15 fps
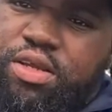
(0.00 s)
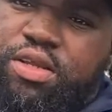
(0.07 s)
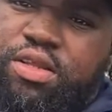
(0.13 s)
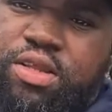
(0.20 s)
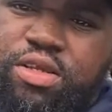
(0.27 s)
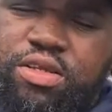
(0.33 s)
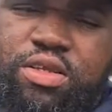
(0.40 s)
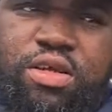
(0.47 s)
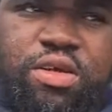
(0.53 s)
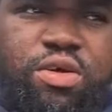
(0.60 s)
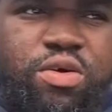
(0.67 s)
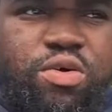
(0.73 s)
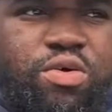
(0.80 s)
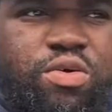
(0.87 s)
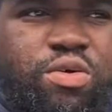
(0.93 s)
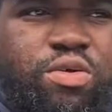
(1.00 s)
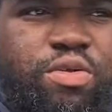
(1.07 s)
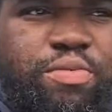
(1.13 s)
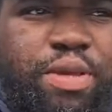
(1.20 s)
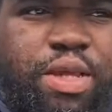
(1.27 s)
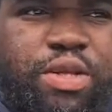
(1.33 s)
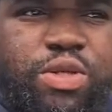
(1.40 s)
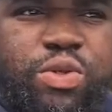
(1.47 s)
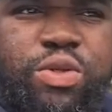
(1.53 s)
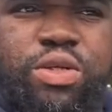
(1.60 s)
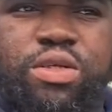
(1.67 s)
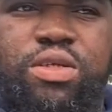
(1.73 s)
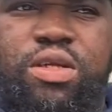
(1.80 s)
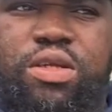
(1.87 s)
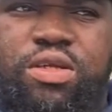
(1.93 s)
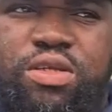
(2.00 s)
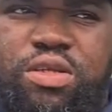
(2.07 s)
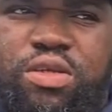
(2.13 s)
That's still the Patriots. You